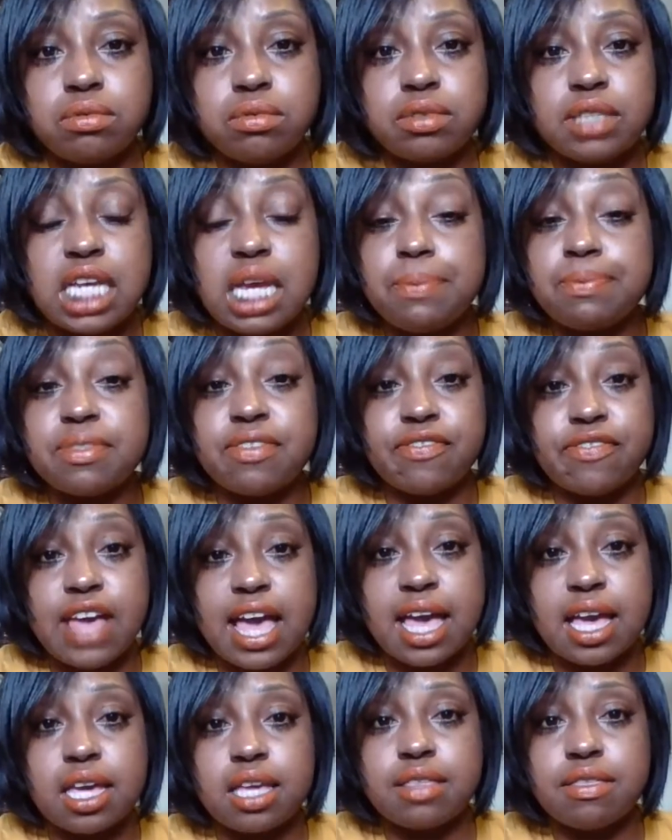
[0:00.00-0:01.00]
keep the
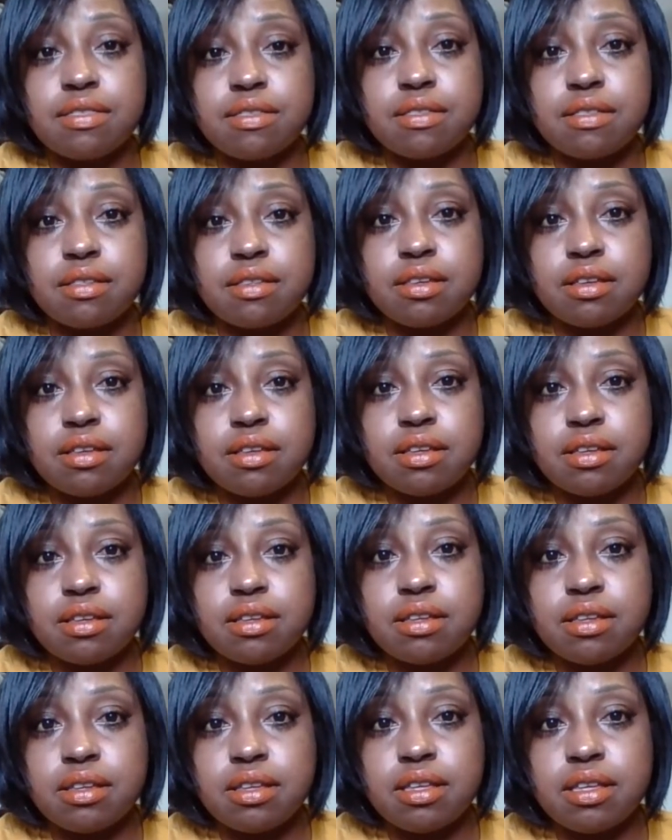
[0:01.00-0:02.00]
faith.
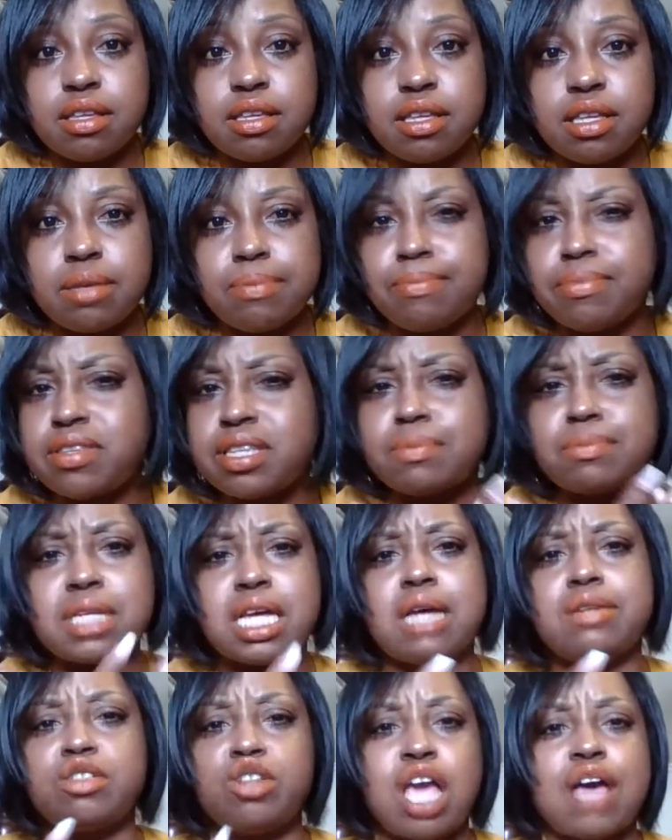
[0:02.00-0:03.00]

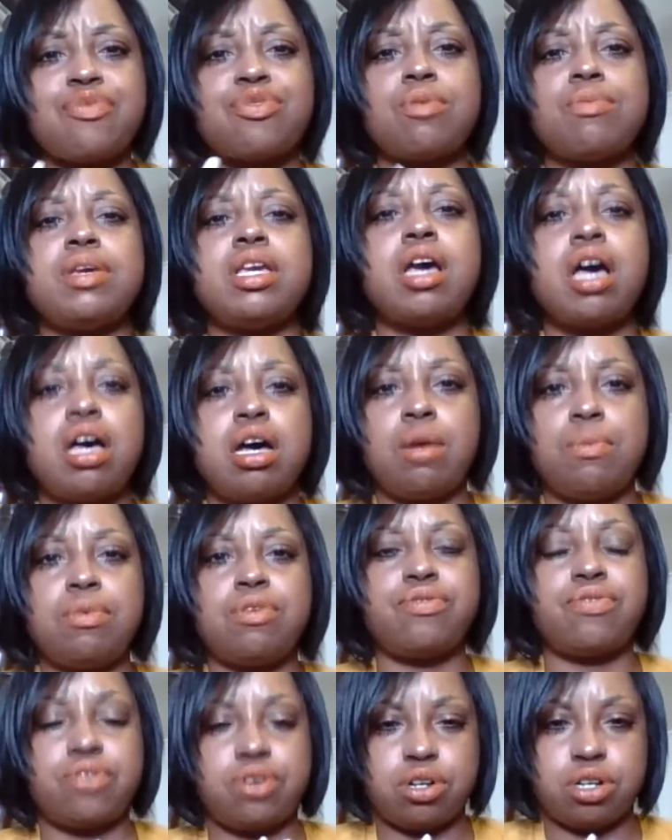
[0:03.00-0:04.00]
Sometimes you have to be
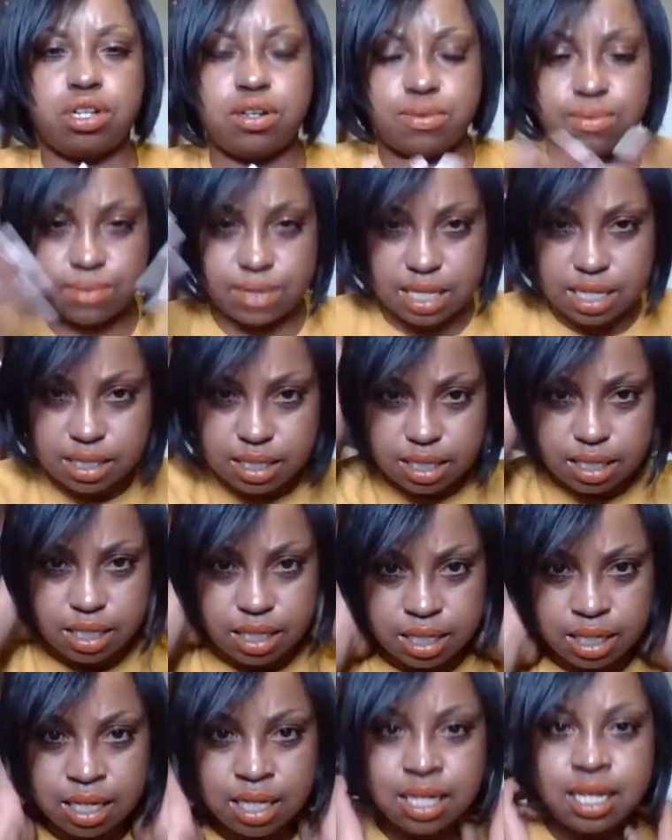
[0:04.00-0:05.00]
humble for a good reason,